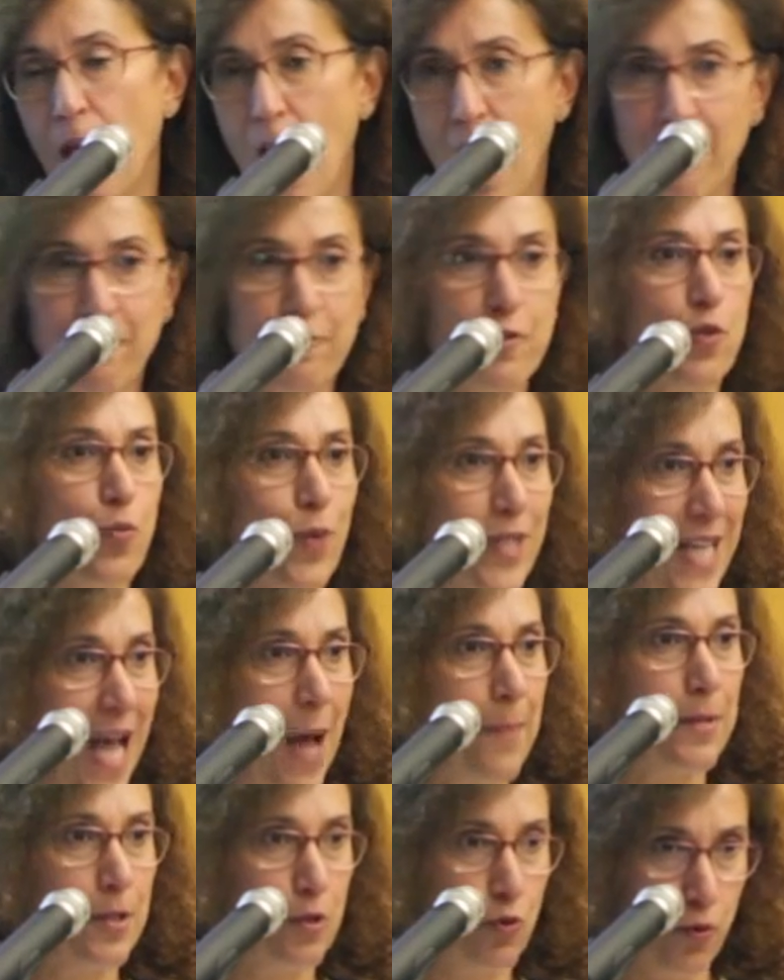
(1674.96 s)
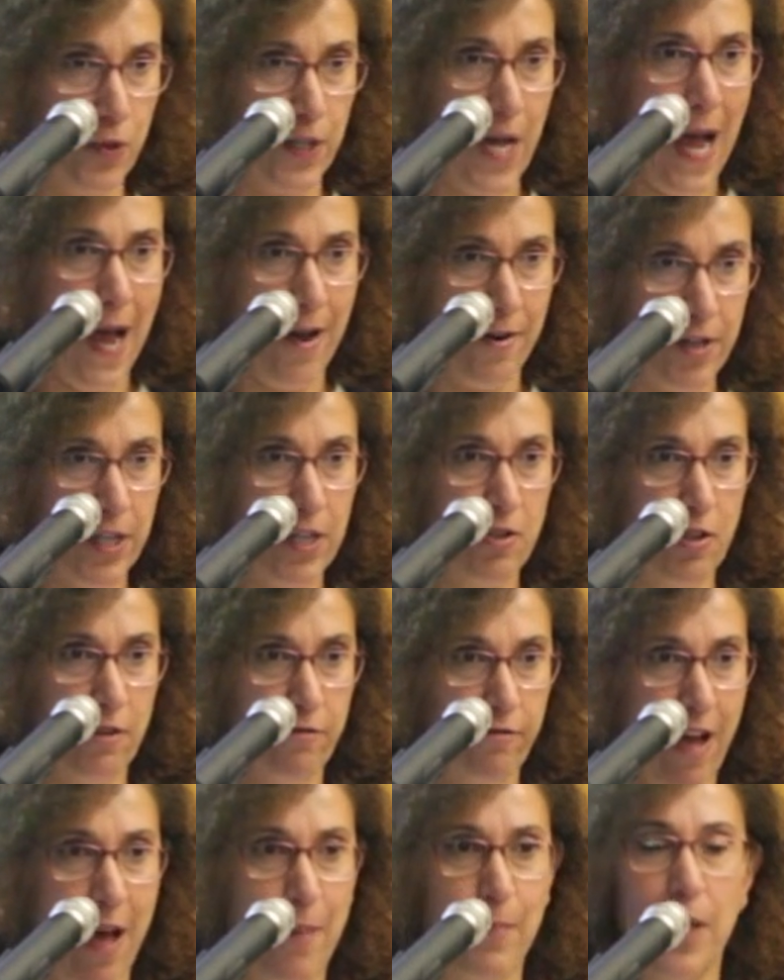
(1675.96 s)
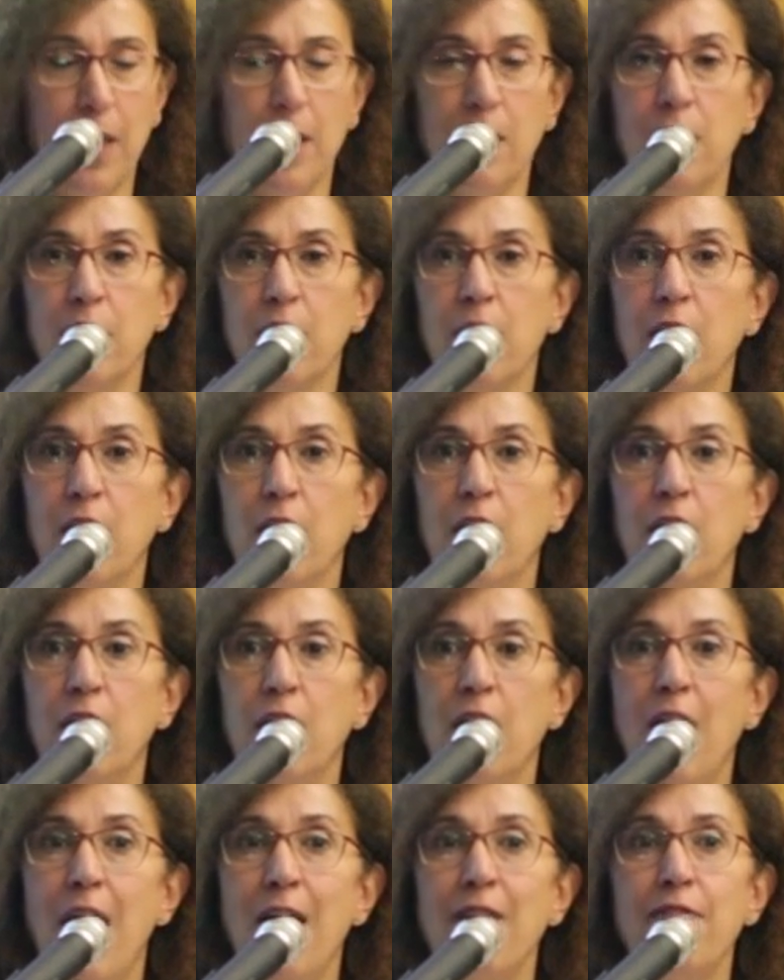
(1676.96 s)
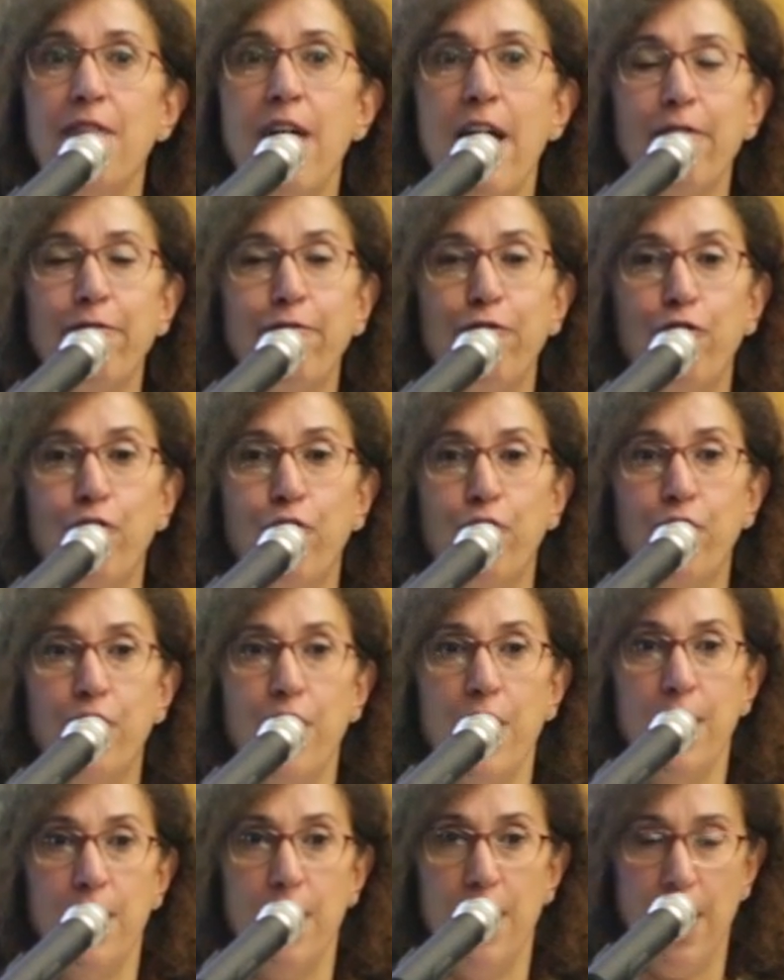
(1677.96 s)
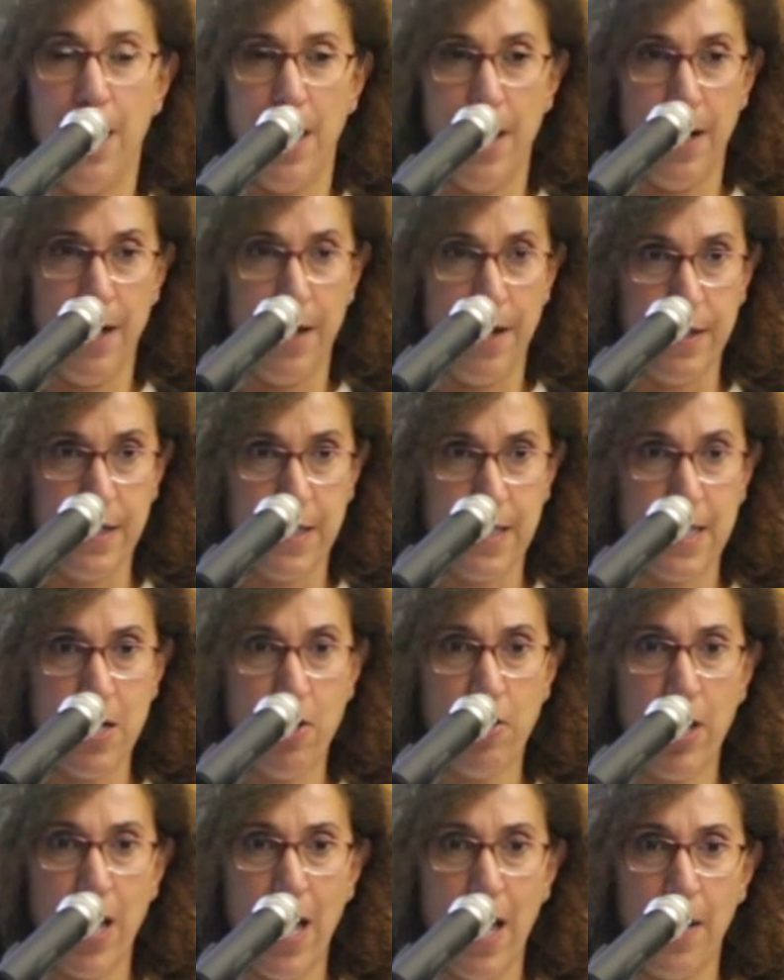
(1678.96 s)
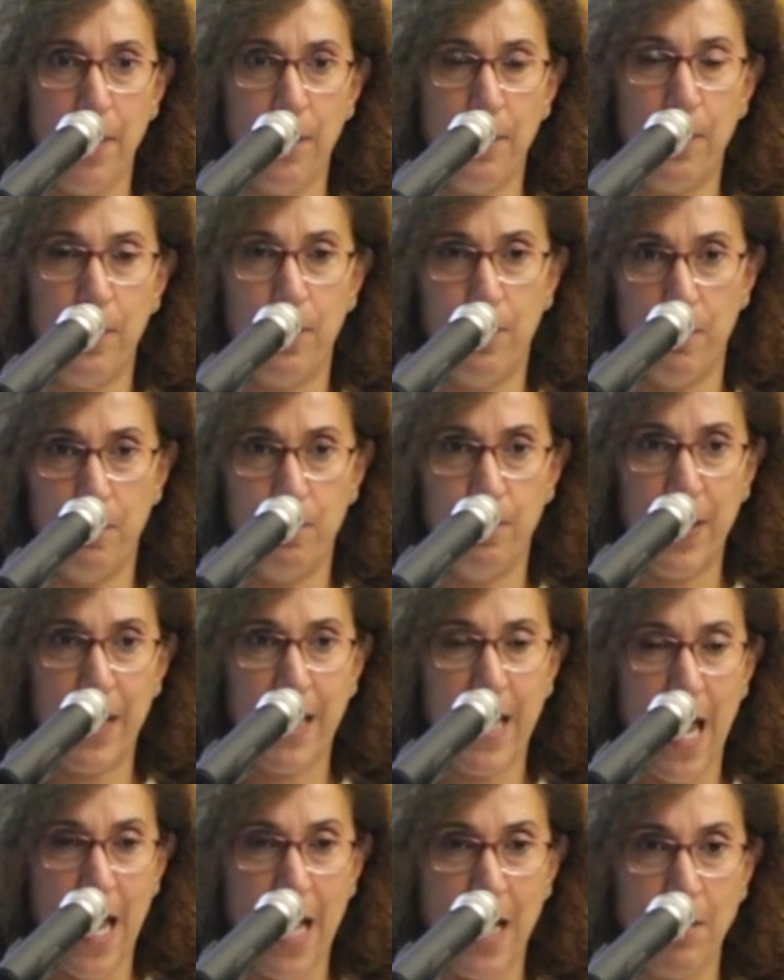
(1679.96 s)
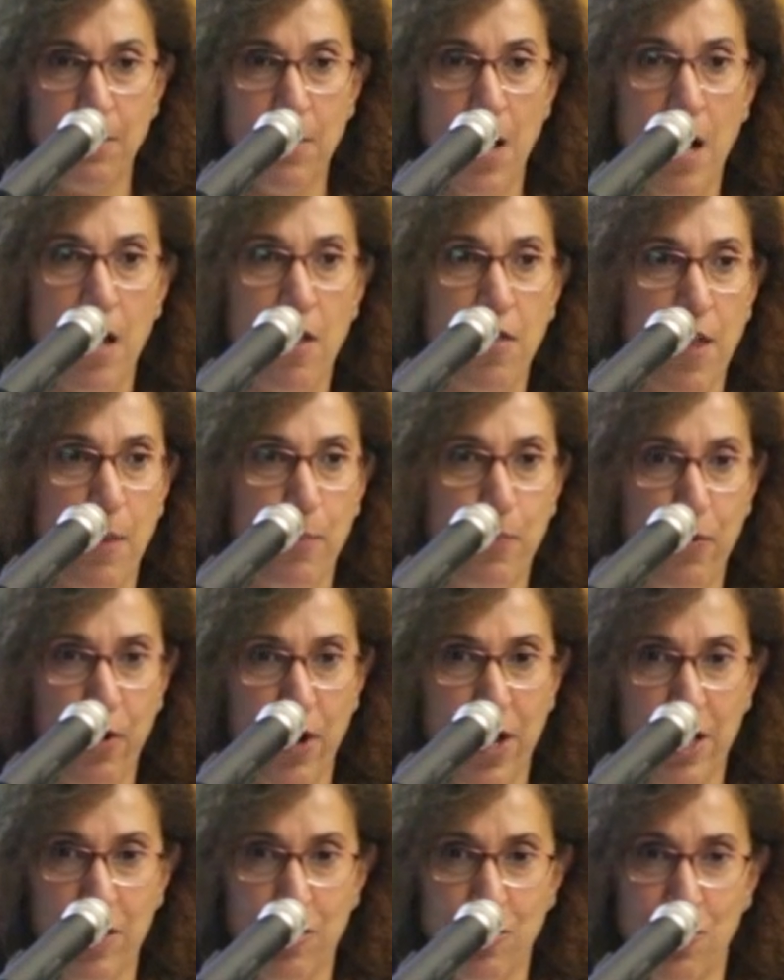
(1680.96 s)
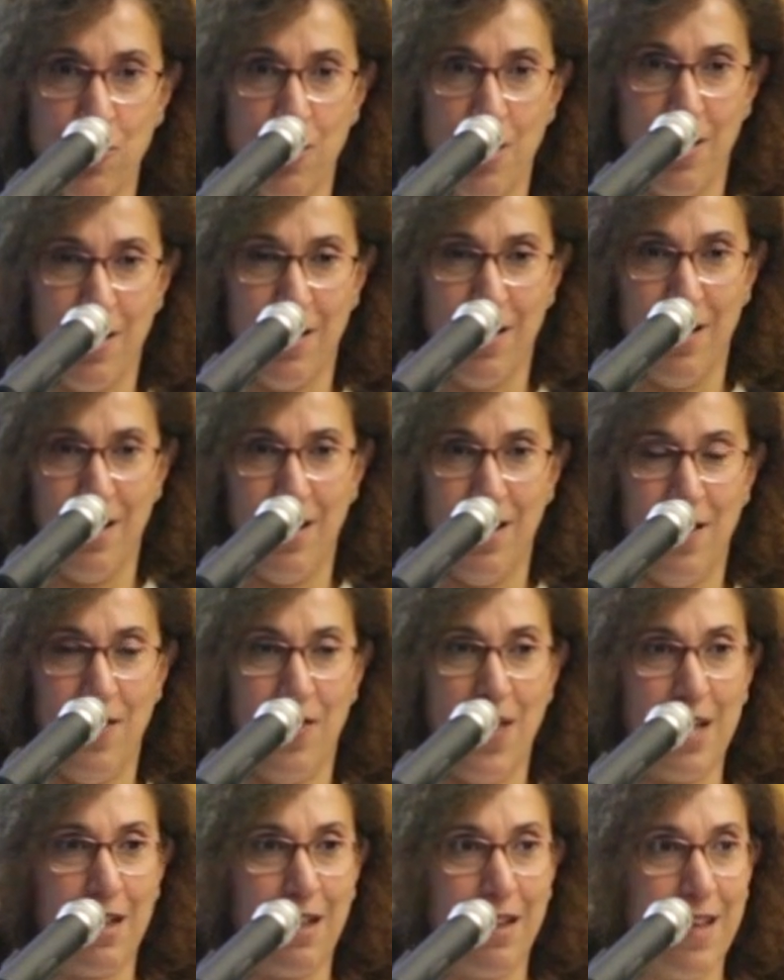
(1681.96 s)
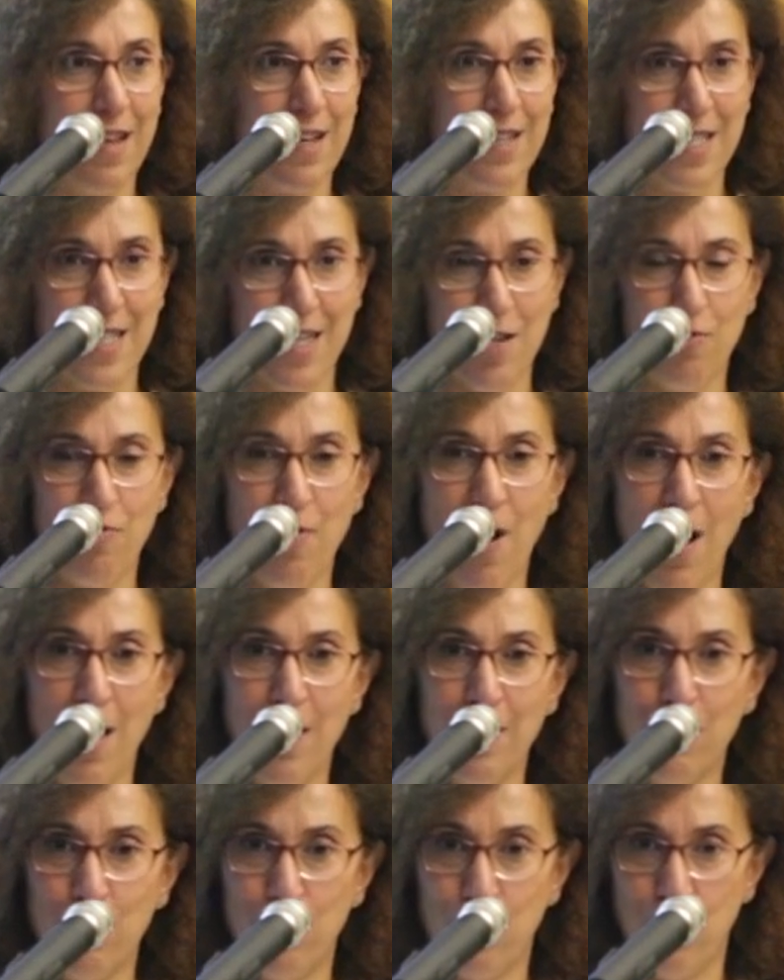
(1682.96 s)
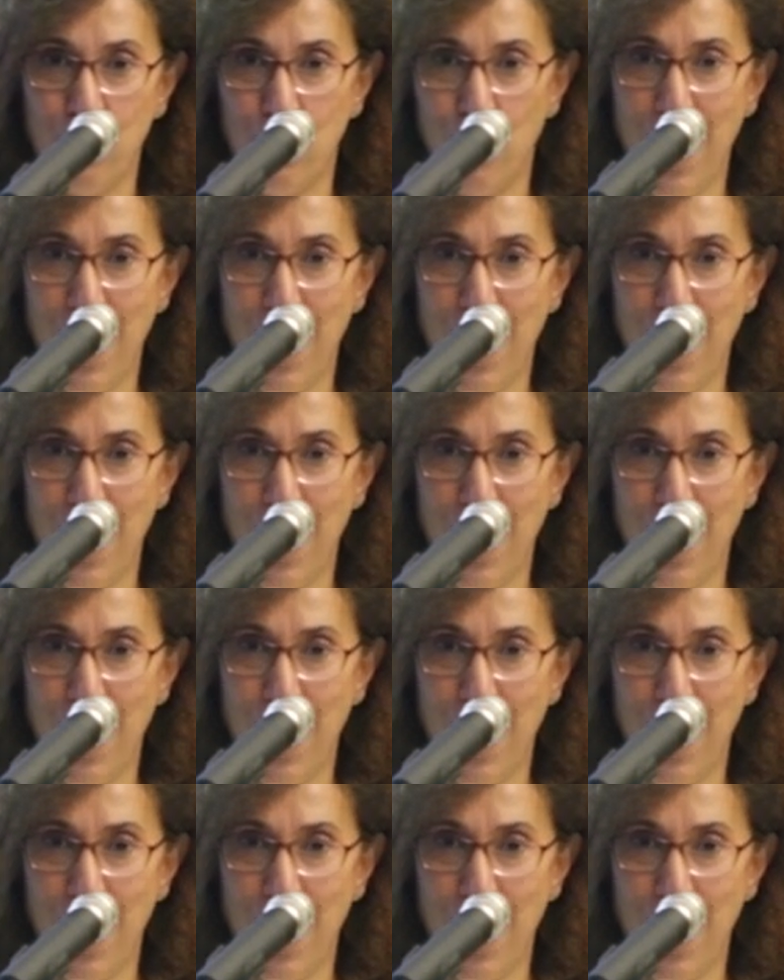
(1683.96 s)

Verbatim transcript: after what happened to the Hariri family. And therefore, uh, Syria became the bridge that links Iran to